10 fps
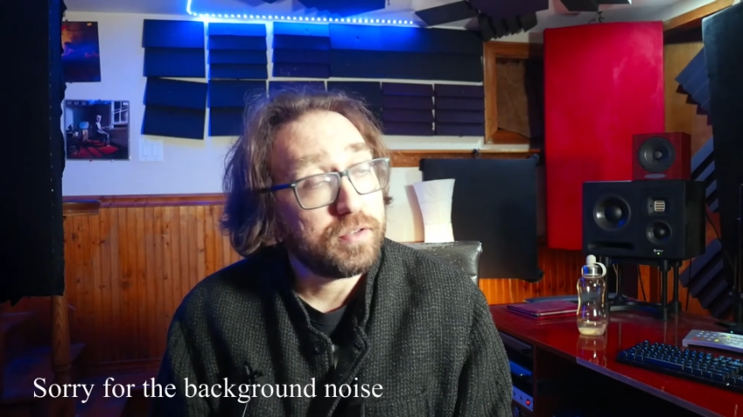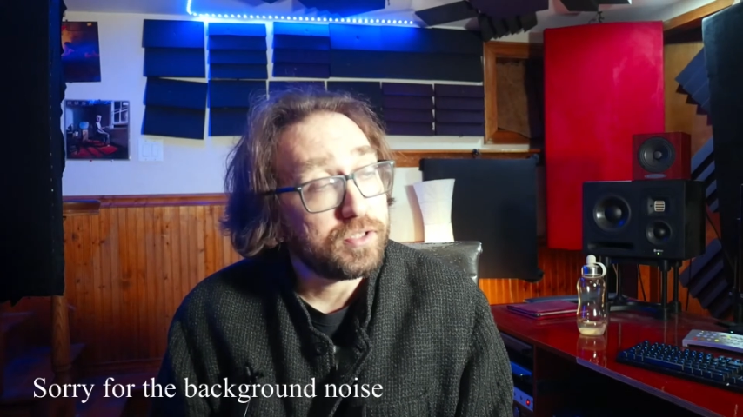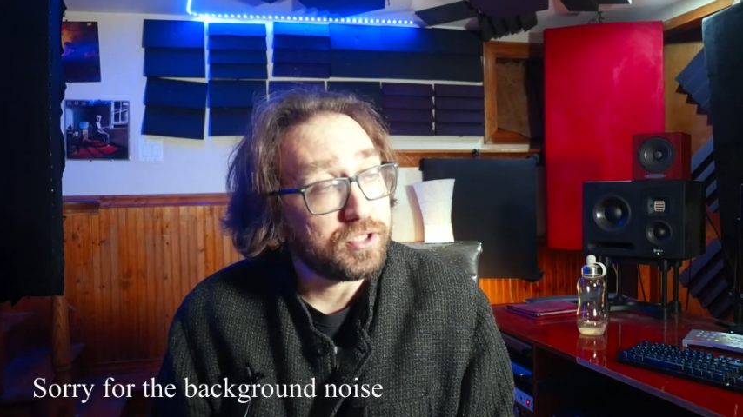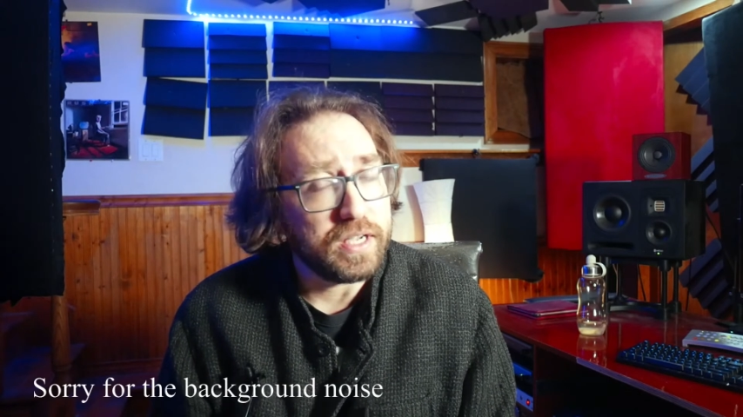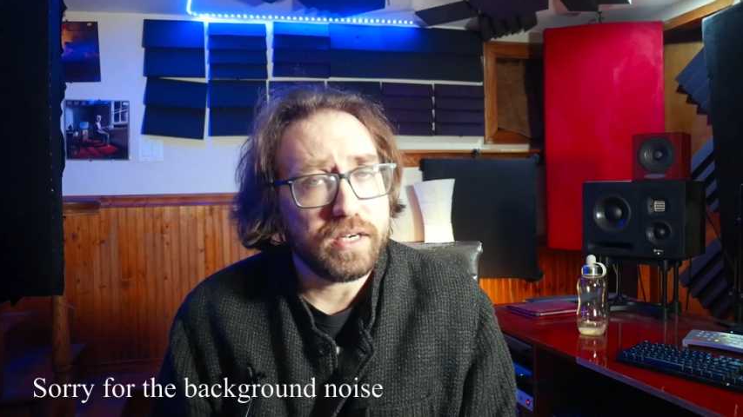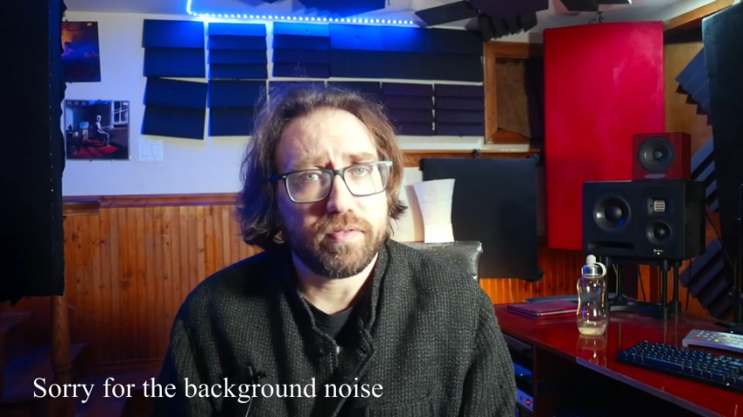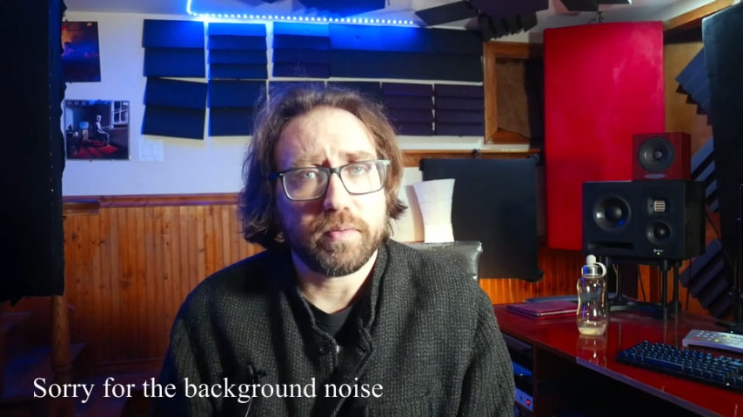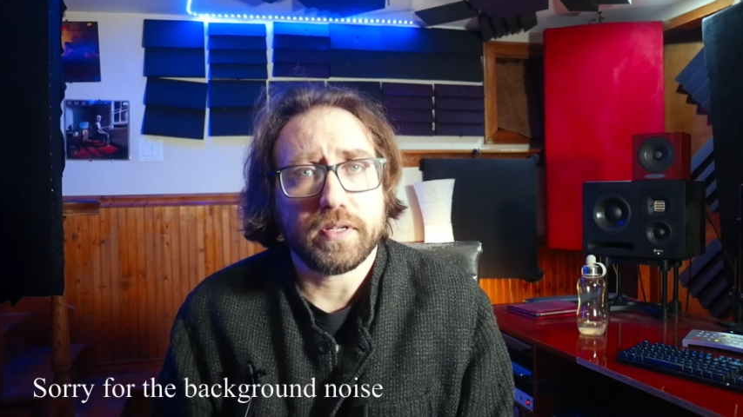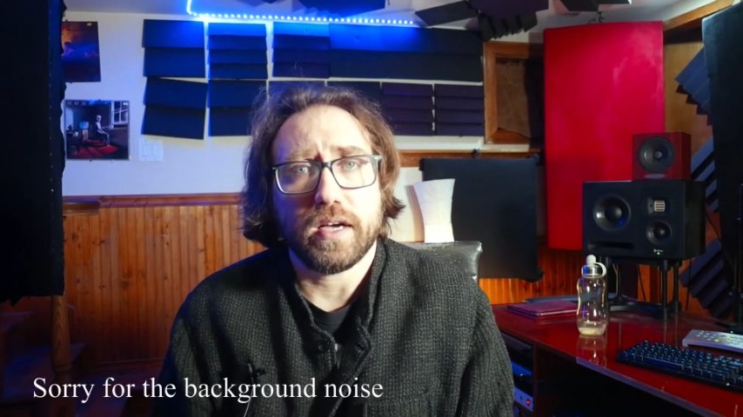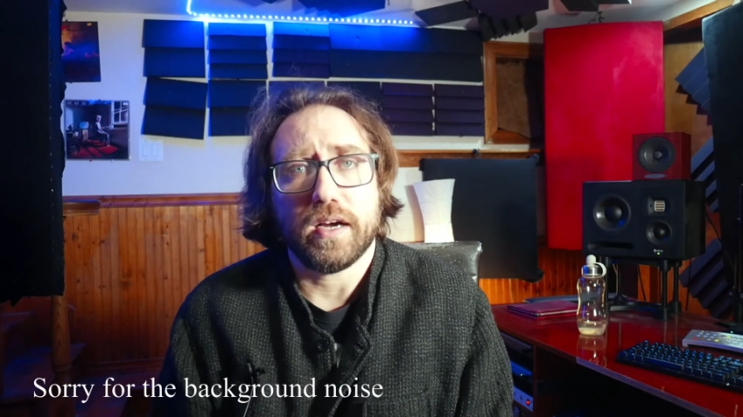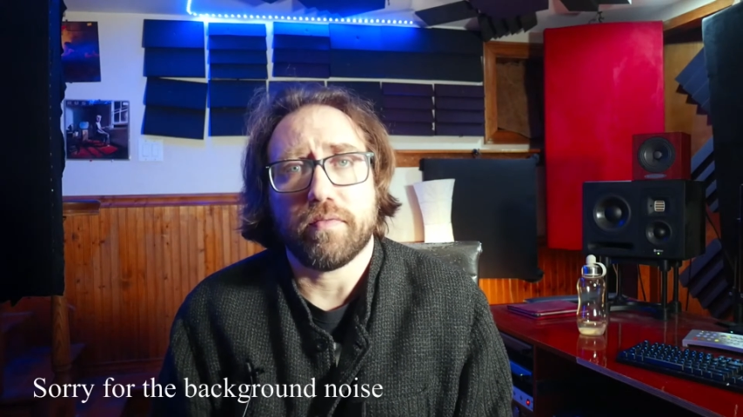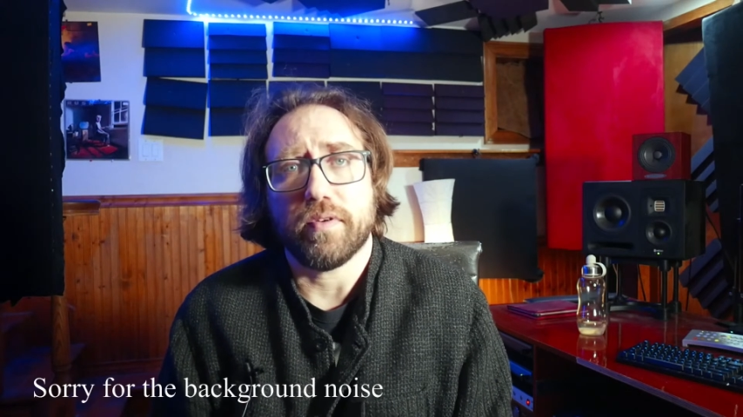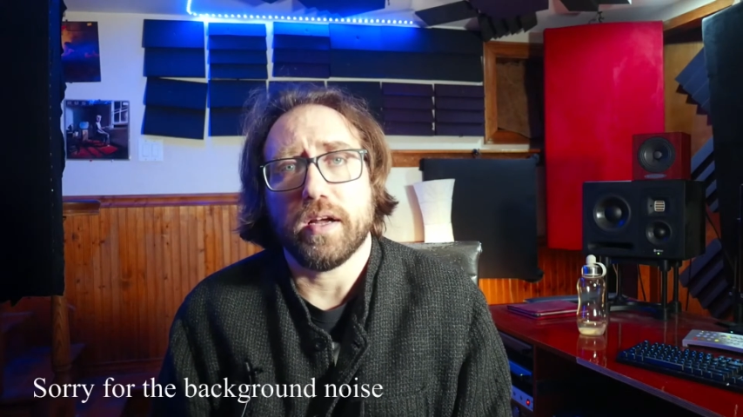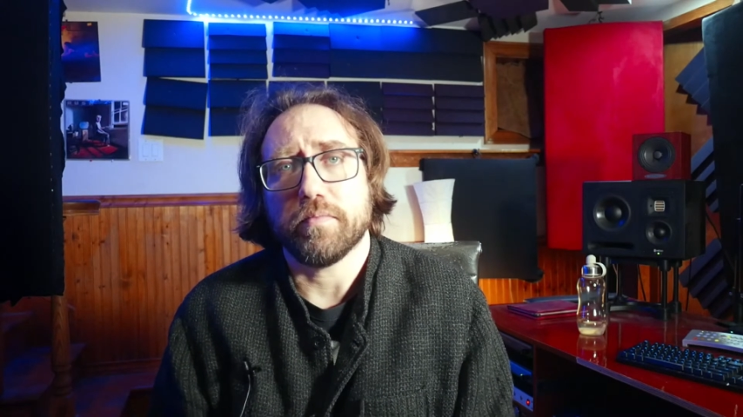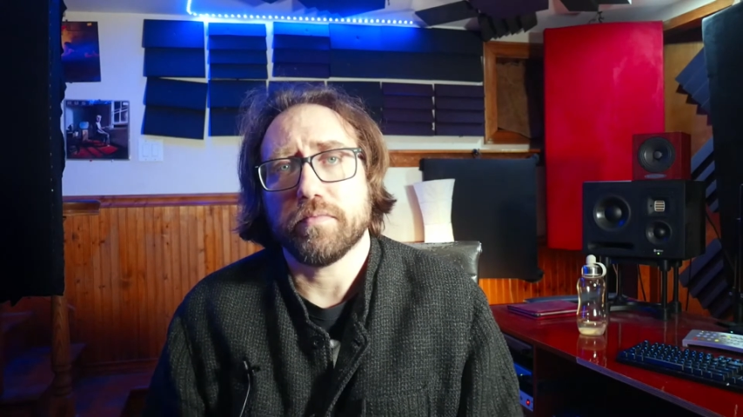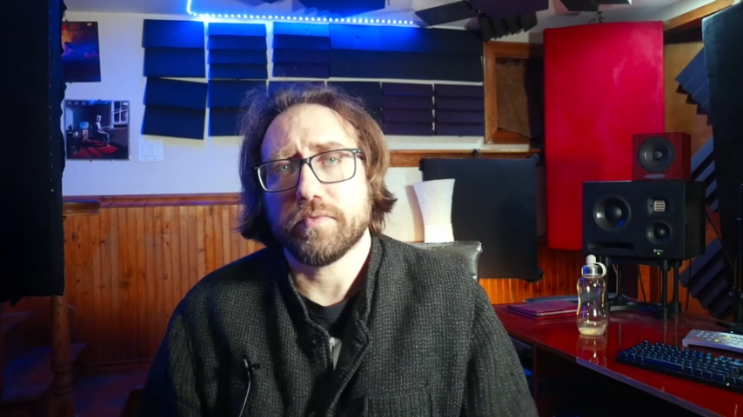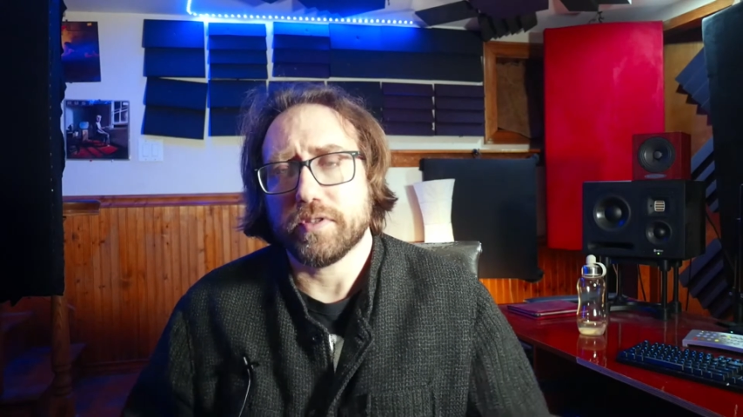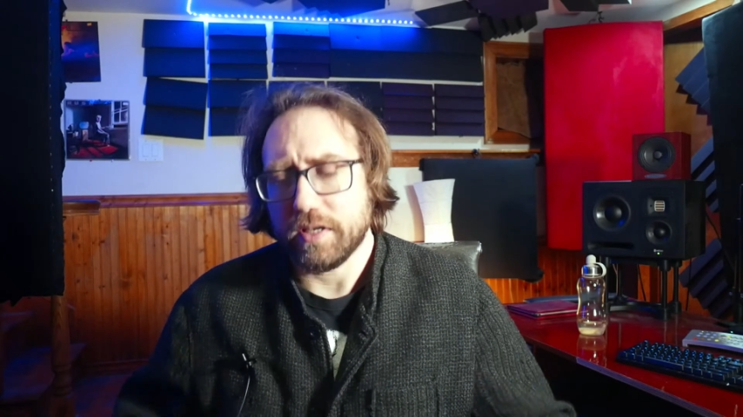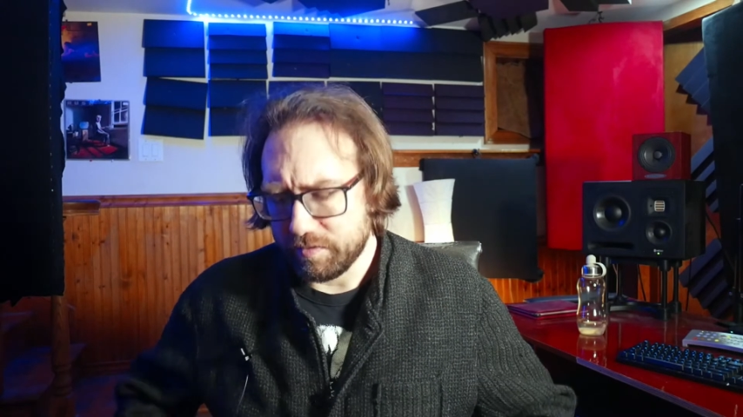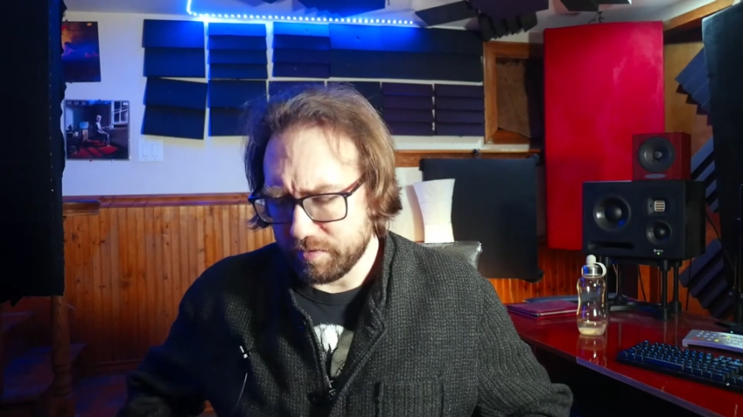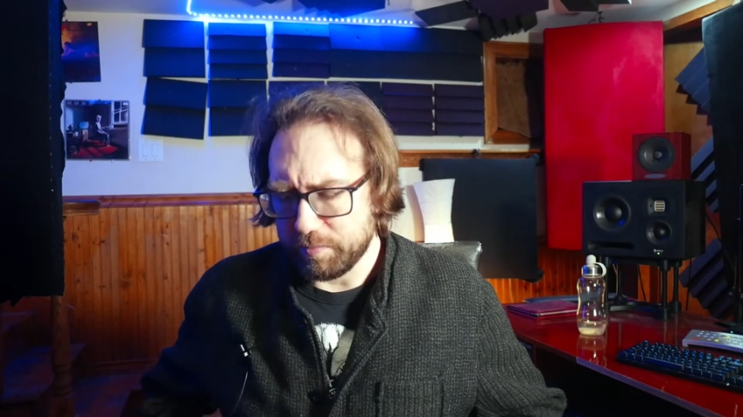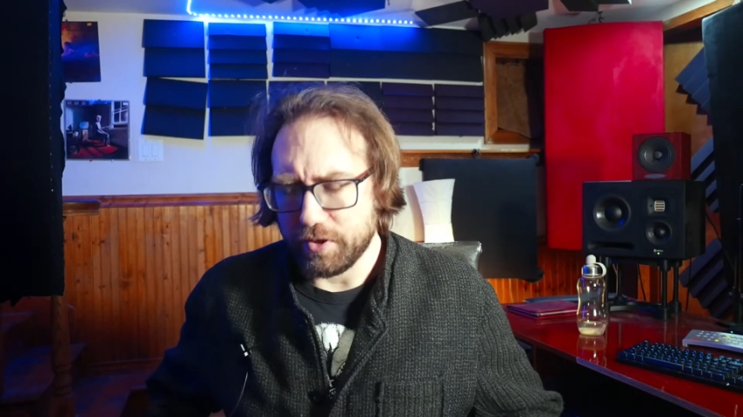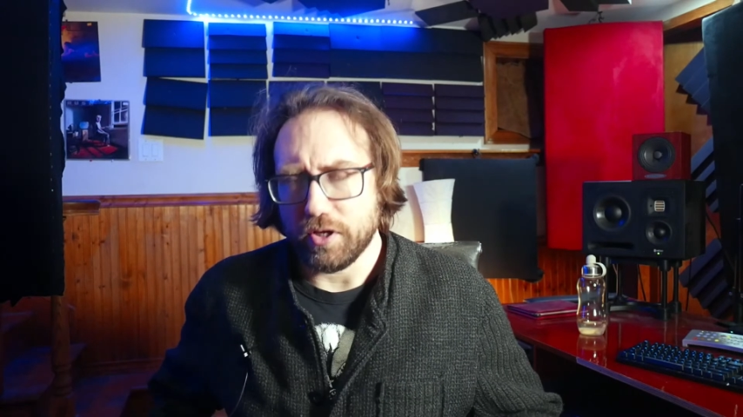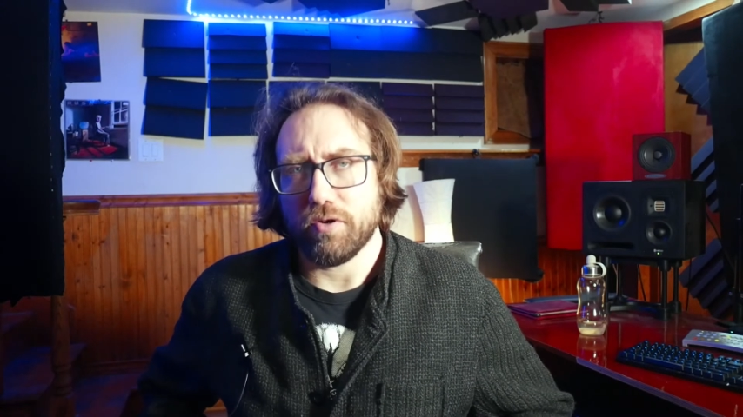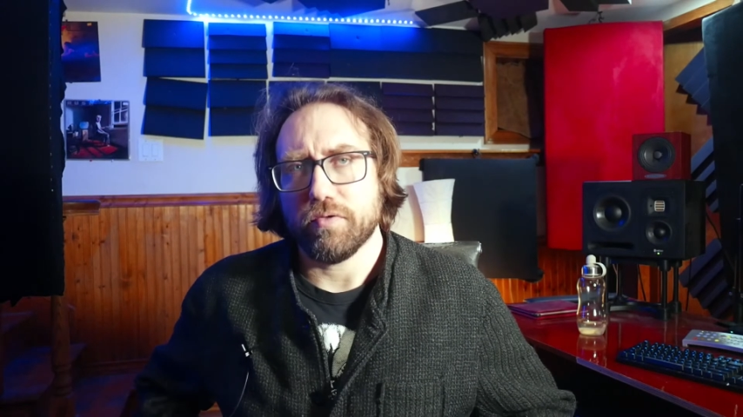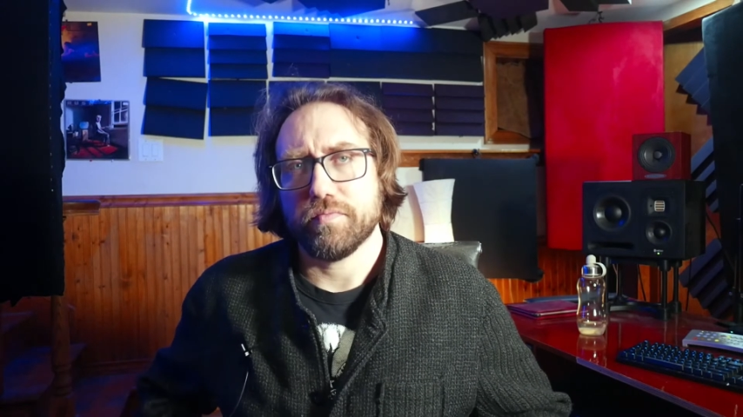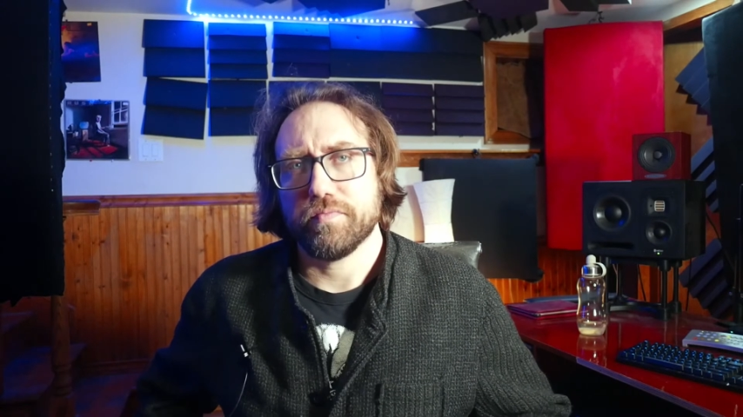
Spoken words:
Sing from the diaphragm, sing from below.